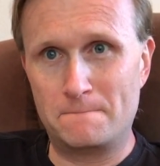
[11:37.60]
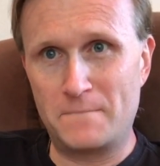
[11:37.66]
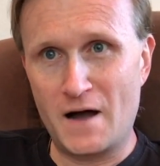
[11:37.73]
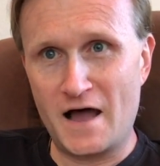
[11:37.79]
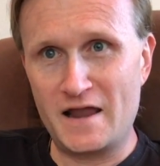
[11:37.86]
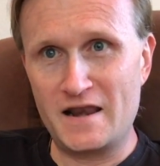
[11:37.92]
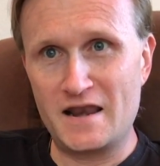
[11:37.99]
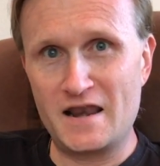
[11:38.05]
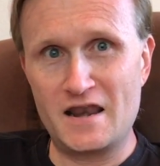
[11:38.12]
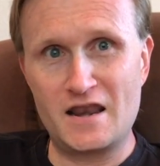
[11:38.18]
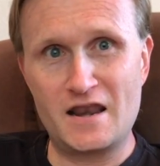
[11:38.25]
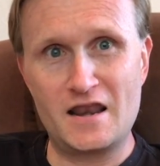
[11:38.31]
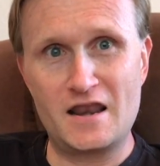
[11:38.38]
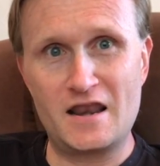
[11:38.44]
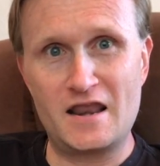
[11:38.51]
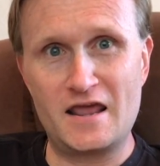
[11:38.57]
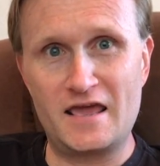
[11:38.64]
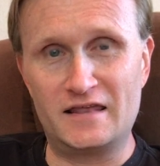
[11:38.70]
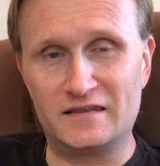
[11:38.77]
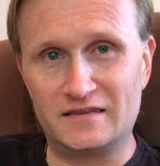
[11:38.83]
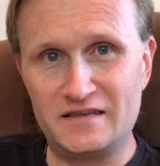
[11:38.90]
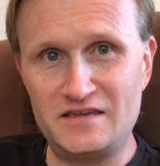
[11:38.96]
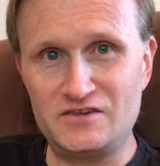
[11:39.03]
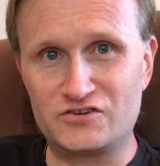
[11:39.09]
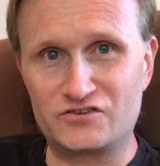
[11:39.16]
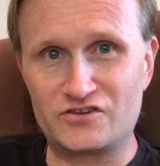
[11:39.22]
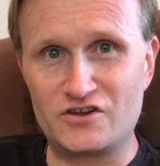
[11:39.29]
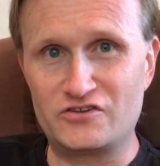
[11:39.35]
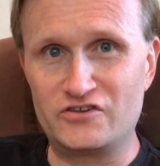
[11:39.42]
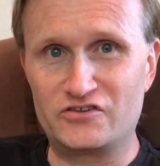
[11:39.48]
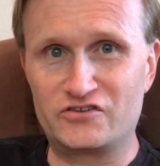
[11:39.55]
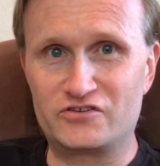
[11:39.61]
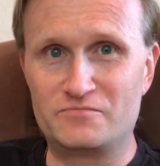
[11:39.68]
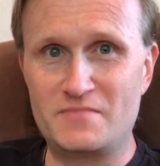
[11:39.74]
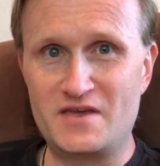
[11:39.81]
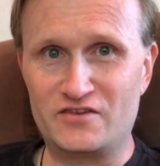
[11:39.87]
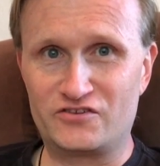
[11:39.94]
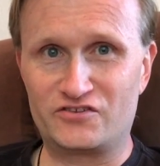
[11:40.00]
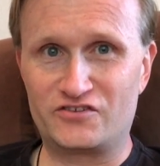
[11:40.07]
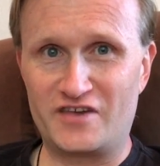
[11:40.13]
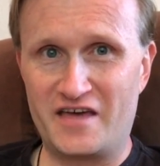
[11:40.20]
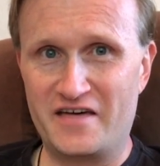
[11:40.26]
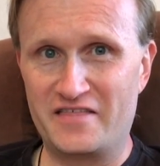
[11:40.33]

but at least dismiss